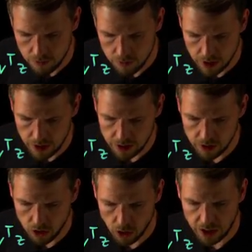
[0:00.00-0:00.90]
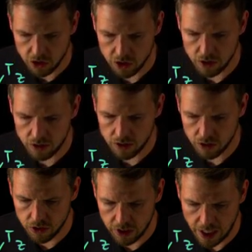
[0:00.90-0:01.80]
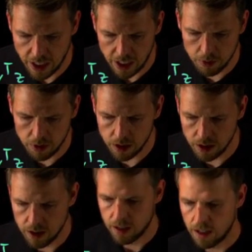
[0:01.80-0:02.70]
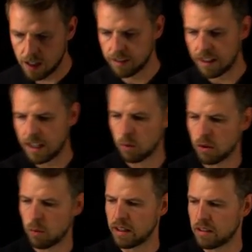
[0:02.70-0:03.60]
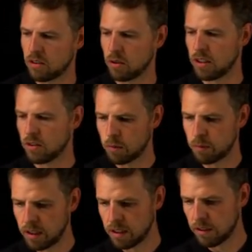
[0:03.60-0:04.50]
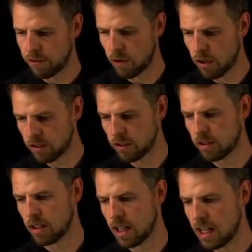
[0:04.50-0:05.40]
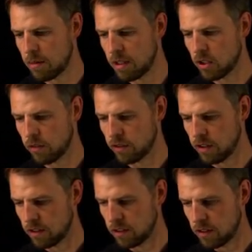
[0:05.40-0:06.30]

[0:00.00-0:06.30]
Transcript: And these connections can be assigned with weights. So this would be the first element of this,